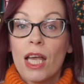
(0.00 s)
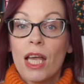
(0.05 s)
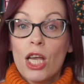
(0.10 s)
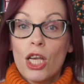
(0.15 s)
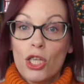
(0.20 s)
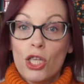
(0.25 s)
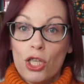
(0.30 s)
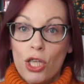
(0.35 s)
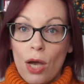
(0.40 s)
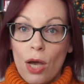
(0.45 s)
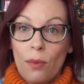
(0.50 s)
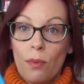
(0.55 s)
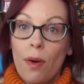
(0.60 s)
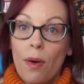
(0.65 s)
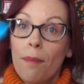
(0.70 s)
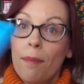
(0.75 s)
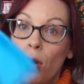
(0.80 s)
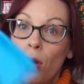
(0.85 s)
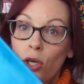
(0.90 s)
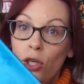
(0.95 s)
So
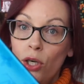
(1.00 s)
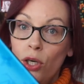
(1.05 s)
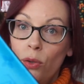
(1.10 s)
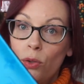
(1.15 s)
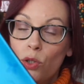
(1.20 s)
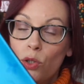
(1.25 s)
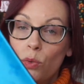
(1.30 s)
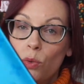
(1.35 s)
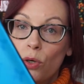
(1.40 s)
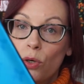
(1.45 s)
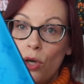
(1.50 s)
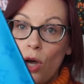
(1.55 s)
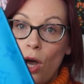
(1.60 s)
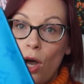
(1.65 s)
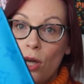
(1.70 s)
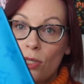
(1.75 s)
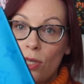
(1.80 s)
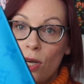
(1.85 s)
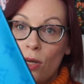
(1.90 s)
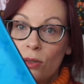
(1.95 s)
my usual
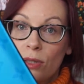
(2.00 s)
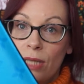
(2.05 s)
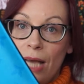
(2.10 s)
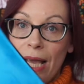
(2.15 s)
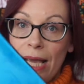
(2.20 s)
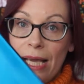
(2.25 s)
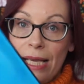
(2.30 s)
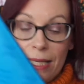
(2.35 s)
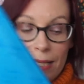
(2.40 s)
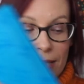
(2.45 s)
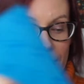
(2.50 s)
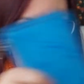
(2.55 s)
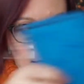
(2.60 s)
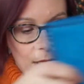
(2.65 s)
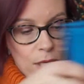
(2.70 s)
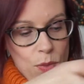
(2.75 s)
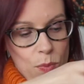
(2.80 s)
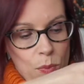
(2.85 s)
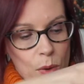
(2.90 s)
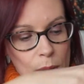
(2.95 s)
card holder is
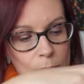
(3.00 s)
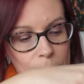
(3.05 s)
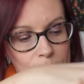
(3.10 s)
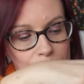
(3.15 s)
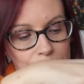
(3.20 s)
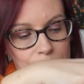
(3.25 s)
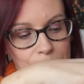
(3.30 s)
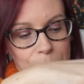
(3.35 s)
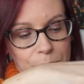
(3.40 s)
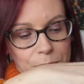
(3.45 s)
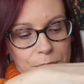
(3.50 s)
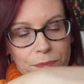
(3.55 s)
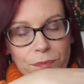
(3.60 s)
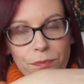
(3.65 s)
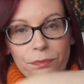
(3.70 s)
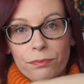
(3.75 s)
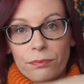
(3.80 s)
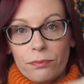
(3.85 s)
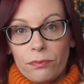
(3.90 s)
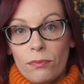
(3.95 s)
this one,
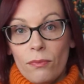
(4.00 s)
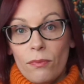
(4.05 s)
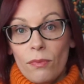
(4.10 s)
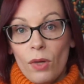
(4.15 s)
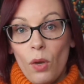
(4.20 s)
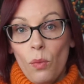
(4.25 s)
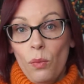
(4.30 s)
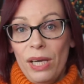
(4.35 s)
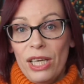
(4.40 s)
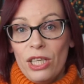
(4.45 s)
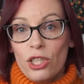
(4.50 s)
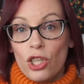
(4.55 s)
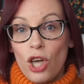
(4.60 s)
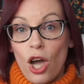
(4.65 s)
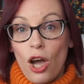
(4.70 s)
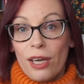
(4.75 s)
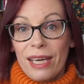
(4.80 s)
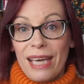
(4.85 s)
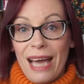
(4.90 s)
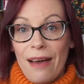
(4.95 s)
which
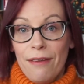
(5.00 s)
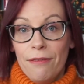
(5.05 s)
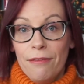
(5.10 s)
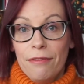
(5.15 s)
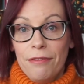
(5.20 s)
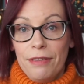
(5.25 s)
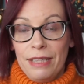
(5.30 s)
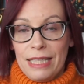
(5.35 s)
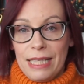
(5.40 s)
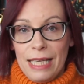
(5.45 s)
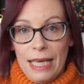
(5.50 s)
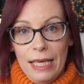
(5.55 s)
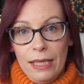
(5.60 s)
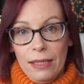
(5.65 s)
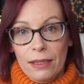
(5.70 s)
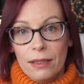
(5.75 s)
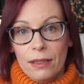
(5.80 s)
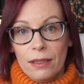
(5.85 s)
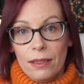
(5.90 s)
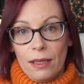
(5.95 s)
I can fit
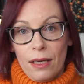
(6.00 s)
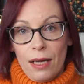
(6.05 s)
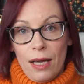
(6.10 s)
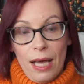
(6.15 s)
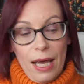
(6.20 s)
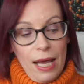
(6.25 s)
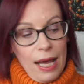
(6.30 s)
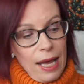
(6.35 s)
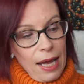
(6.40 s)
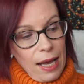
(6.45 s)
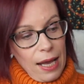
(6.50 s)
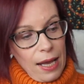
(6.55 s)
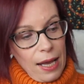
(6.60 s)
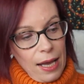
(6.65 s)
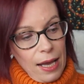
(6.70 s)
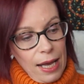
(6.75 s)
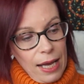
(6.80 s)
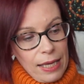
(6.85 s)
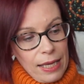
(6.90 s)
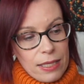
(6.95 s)
in.
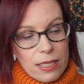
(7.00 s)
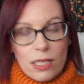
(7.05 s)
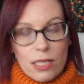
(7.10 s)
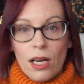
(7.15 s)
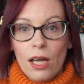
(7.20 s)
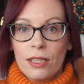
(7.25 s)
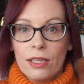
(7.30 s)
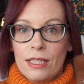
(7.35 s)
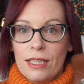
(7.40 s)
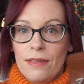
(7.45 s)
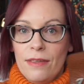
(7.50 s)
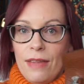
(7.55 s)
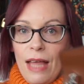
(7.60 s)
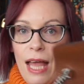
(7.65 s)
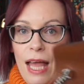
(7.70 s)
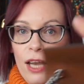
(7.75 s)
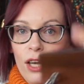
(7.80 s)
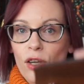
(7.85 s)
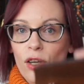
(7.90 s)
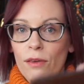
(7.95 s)
It slides in
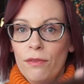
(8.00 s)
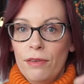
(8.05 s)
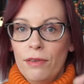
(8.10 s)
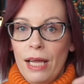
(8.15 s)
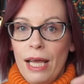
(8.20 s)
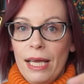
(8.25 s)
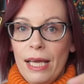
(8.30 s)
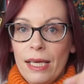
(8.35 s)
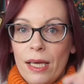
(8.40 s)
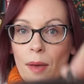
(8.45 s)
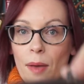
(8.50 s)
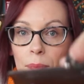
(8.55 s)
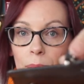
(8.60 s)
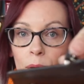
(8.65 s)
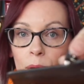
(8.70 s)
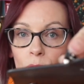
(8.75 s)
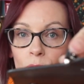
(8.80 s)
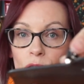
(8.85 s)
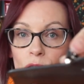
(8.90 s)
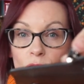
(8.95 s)
there lovely,
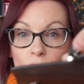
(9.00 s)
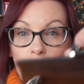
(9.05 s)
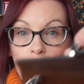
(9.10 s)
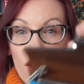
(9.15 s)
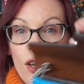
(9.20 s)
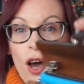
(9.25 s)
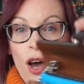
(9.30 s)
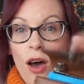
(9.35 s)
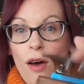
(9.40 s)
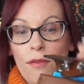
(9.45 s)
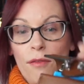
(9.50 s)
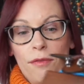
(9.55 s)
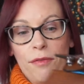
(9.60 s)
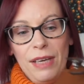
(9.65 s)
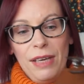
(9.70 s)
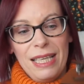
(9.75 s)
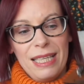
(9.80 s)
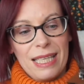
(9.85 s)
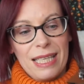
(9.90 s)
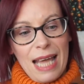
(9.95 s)
but I can't
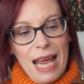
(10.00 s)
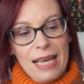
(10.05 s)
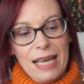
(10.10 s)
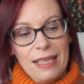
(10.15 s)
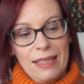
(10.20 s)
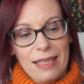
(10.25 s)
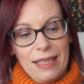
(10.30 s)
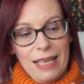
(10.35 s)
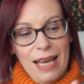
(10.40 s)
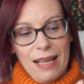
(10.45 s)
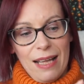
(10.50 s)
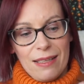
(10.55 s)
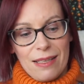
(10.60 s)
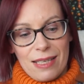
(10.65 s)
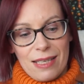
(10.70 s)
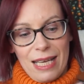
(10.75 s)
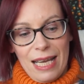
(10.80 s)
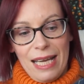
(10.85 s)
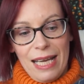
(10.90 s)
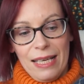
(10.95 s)
fit anything
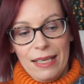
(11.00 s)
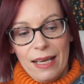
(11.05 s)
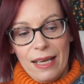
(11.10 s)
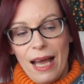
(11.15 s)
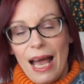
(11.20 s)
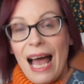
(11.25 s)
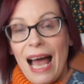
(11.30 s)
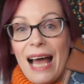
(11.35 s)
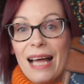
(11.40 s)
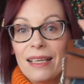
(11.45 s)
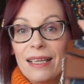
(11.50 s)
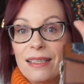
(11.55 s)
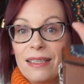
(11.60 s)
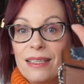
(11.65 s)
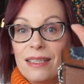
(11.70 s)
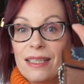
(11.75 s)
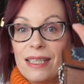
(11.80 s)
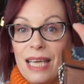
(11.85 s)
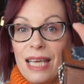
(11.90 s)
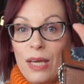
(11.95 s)
else in,
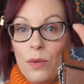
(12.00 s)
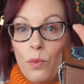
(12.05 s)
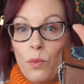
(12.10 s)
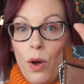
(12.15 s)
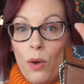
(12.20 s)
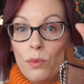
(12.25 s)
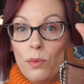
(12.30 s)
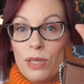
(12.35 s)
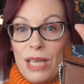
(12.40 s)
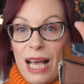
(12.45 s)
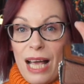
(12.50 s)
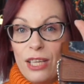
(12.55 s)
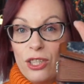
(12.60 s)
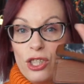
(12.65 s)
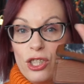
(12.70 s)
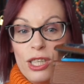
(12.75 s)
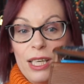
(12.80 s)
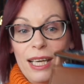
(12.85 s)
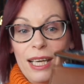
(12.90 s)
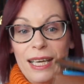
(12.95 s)
and it won't
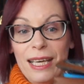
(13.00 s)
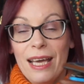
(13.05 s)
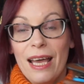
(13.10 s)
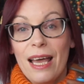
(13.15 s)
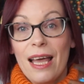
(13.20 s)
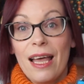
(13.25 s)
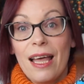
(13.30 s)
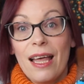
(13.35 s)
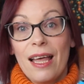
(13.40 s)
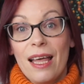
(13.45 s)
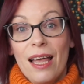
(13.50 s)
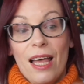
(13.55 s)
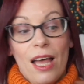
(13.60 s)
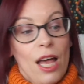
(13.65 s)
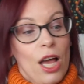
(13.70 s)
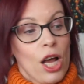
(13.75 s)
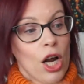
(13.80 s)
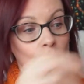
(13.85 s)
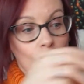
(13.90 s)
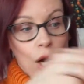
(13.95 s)
actually
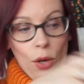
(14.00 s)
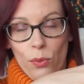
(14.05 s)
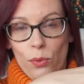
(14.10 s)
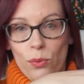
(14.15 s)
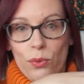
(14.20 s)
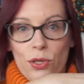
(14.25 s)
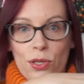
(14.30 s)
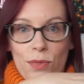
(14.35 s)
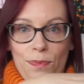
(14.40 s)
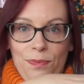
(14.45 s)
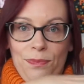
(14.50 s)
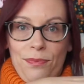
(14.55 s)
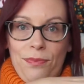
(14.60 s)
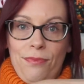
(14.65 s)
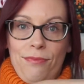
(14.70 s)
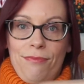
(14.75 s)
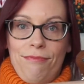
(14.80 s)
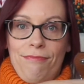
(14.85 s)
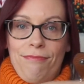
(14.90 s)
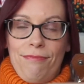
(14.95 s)
close.
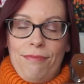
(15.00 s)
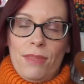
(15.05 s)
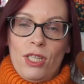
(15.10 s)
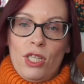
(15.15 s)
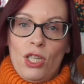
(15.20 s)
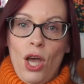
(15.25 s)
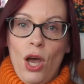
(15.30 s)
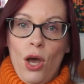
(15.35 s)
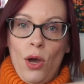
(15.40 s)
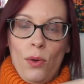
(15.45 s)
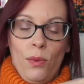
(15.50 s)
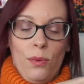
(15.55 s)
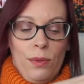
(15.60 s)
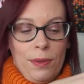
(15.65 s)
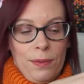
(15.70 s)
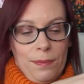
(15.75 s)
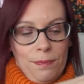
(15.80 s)
So